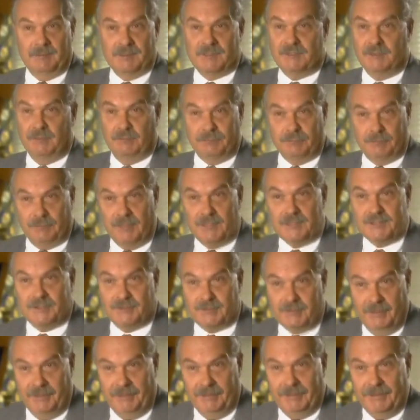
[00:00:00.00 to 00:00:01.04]
It's so
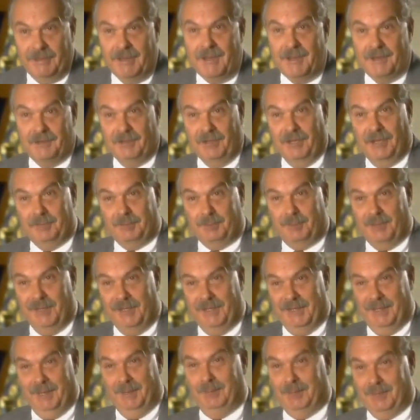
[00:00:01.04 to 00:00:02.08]
frustrating not
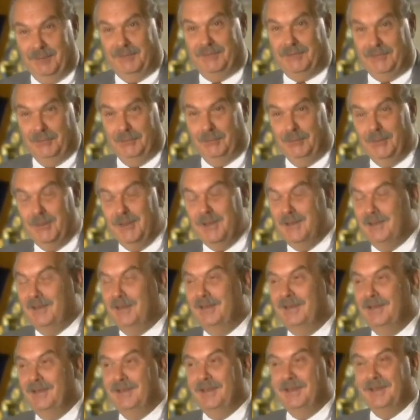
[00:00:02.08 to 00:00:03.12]
being able to
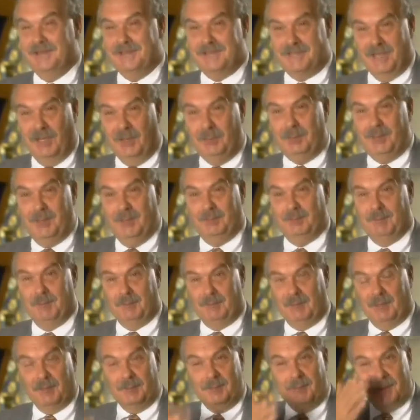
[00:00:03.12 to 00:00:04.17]
tell people
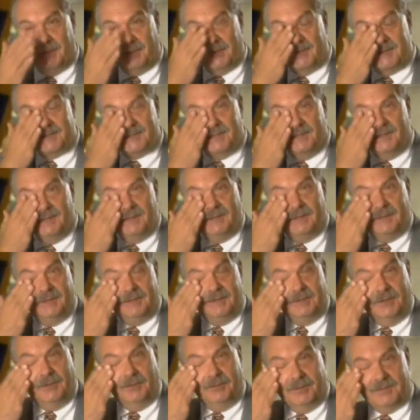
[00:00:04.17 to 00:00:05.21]
about it, because,
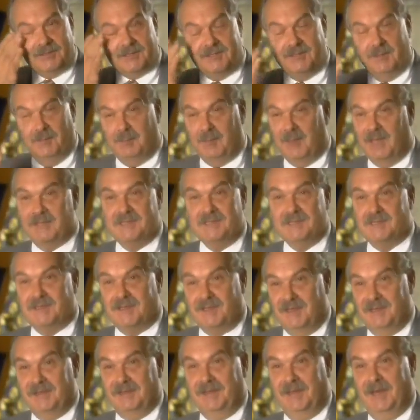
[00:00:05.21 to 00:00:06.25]
you know, it's the best
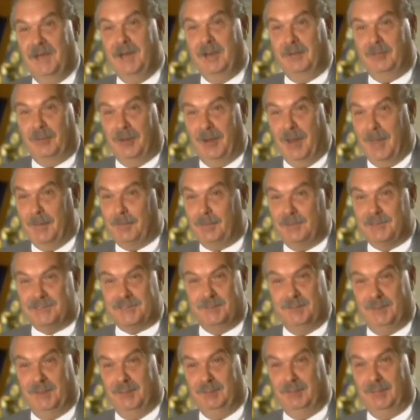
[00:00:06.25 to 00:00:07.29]
thing that ever happened
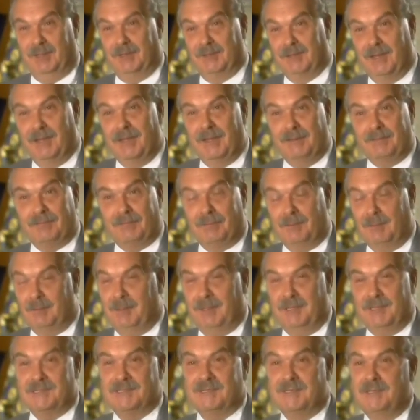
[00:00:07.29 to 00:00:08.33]
to me in my life. I
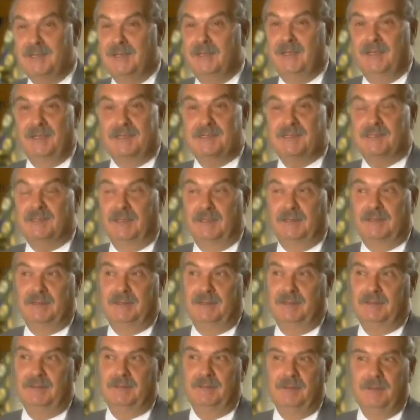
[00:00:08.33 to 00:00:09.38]
mean, it's like
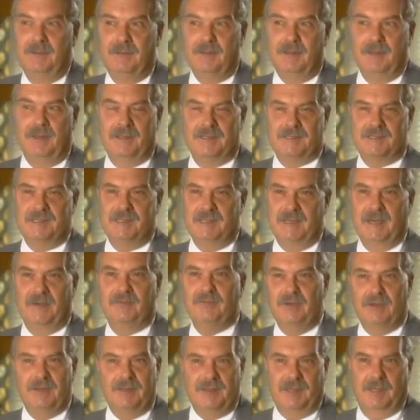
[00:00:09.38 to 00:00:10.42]
it's the
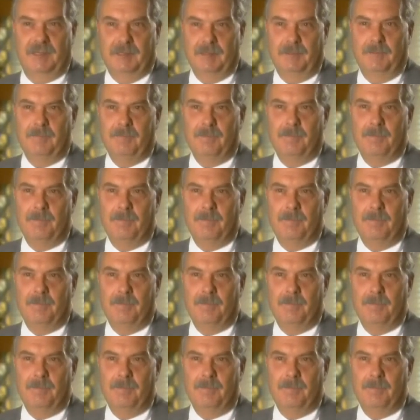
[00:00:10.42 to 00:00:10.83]
everything.